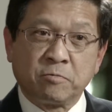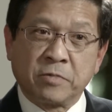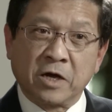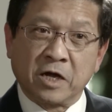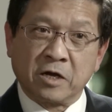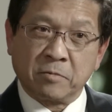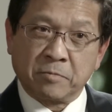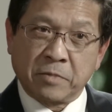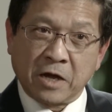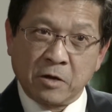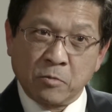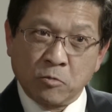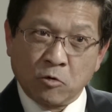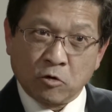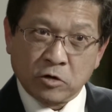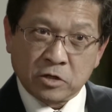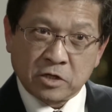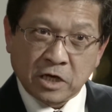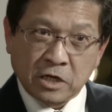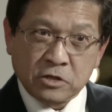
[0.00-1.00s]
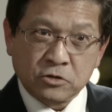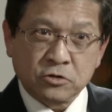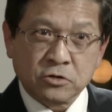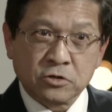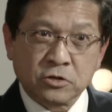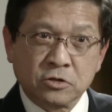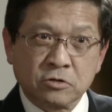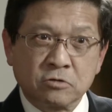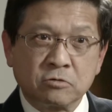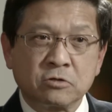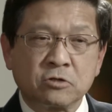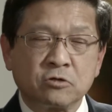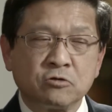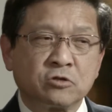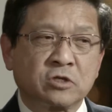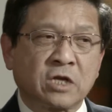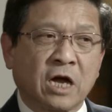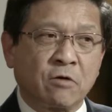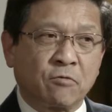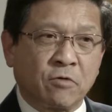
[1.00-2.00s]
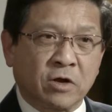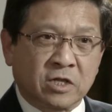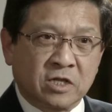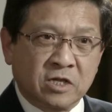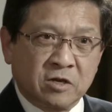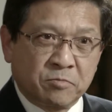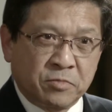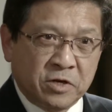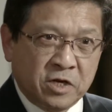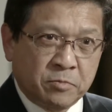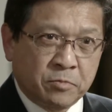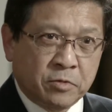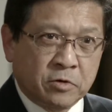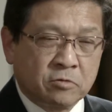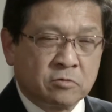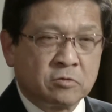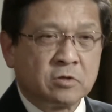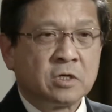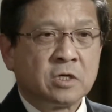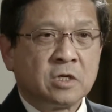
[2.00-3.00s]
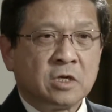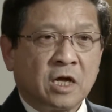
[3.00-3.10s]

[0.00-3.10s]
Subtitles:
pay more attention to direct their people